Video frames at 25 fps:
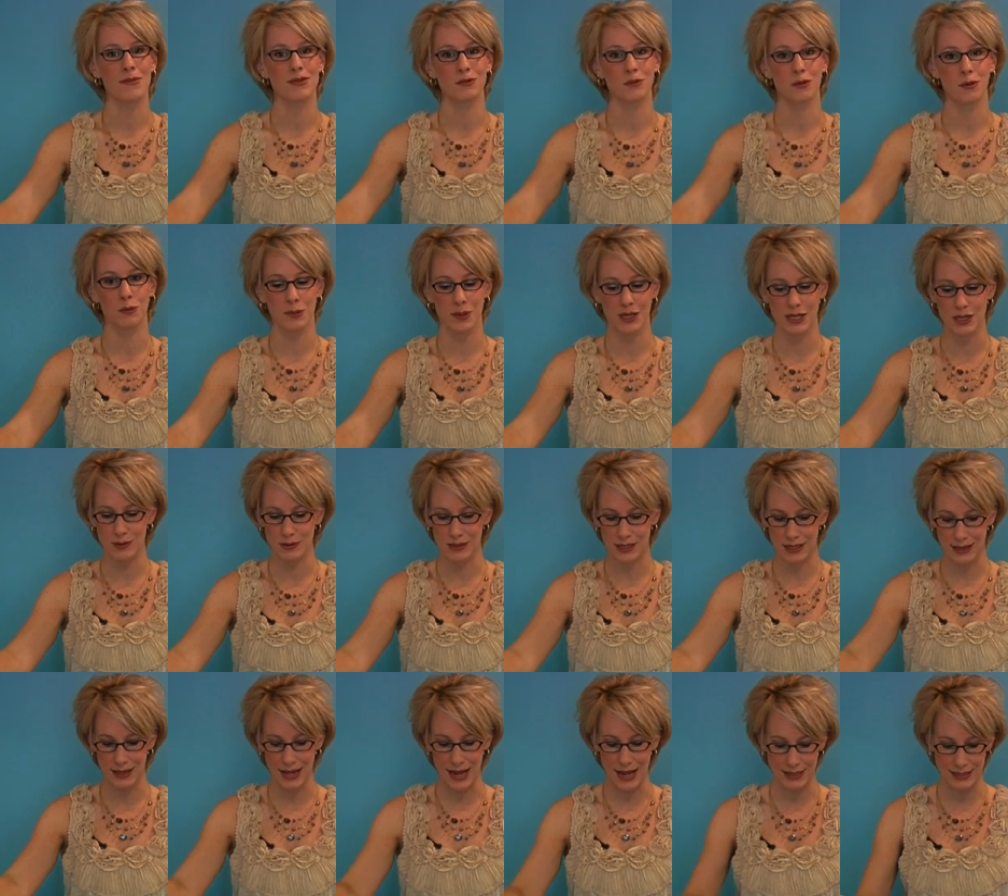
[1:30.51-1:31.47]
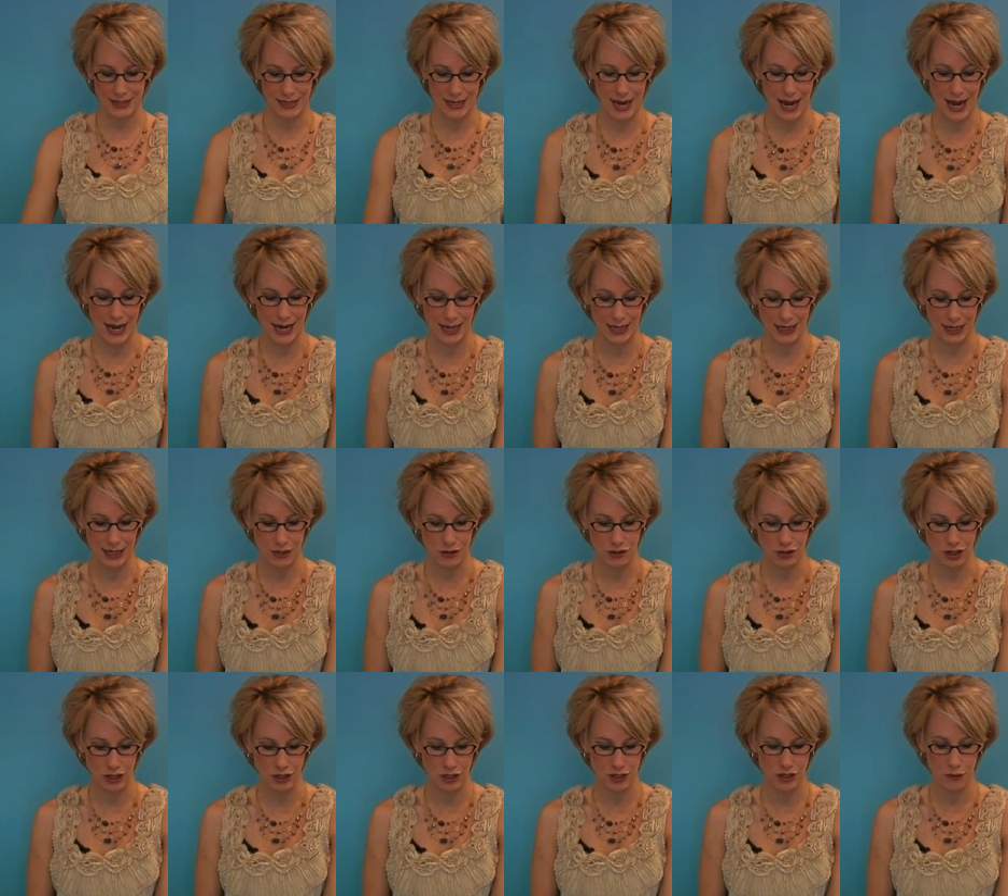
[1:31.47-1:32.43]
So we'll be using that today in
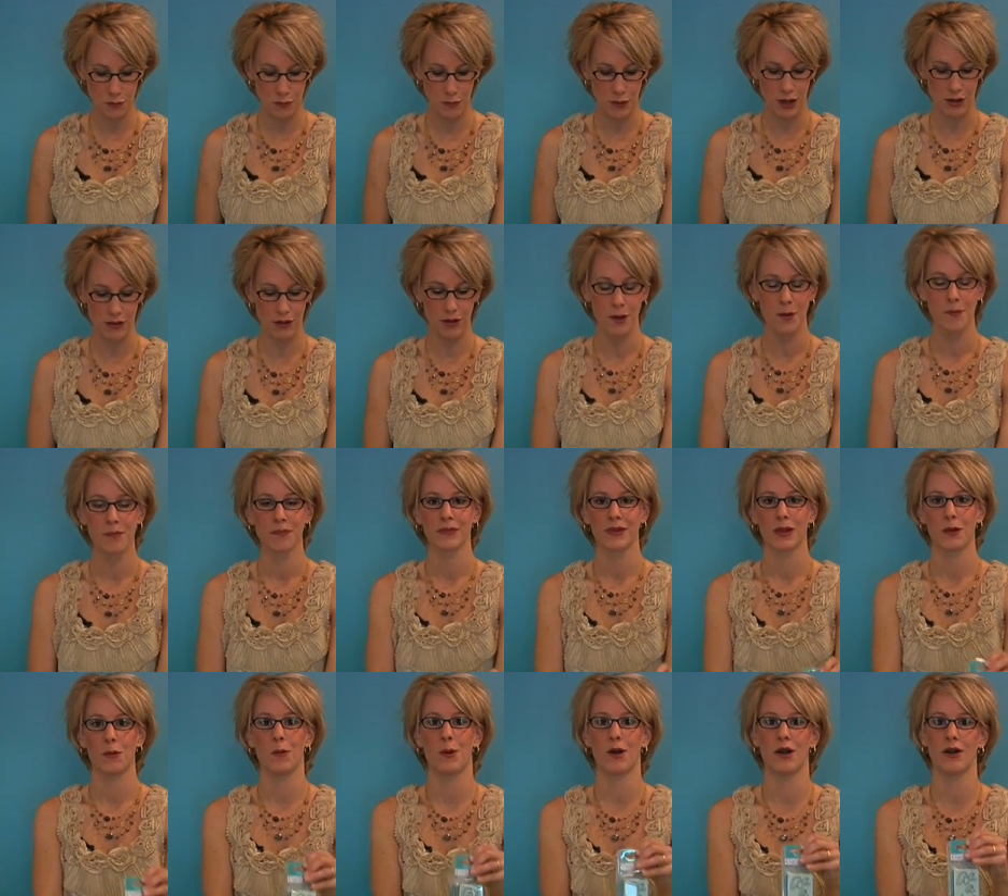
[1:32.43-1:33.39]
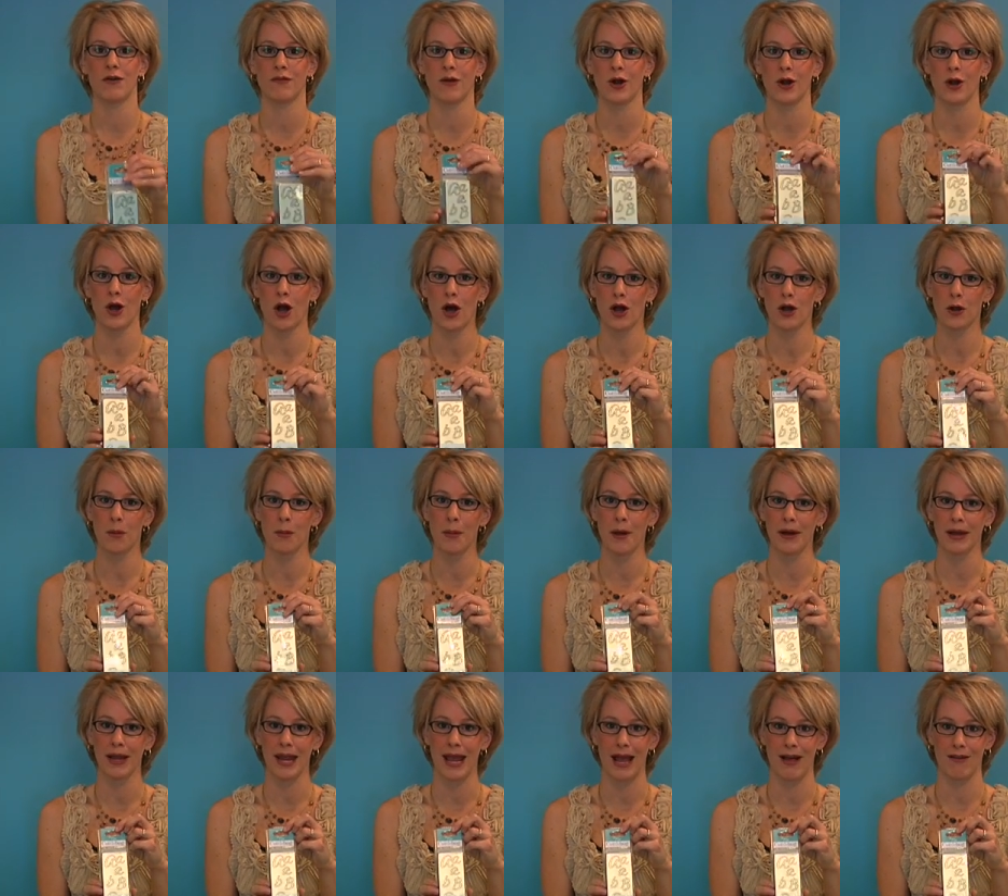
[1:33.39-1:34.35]
conjunction with one of our
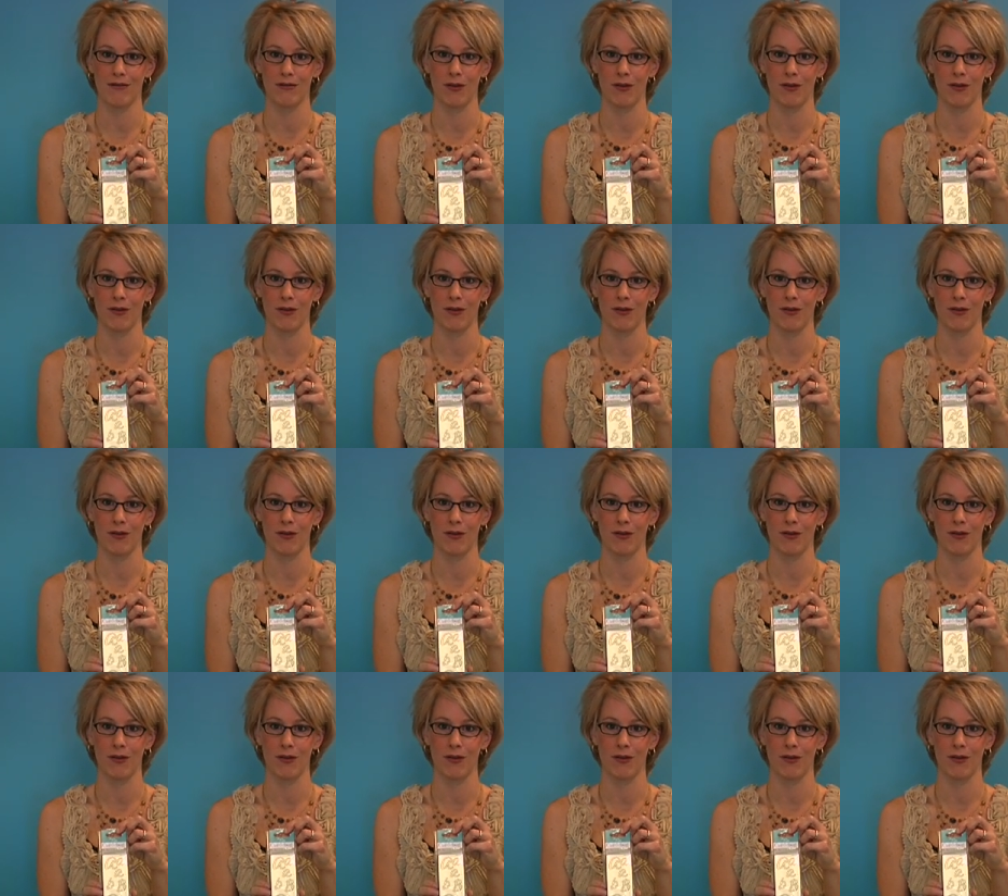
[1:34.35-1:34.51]
Cuttlebug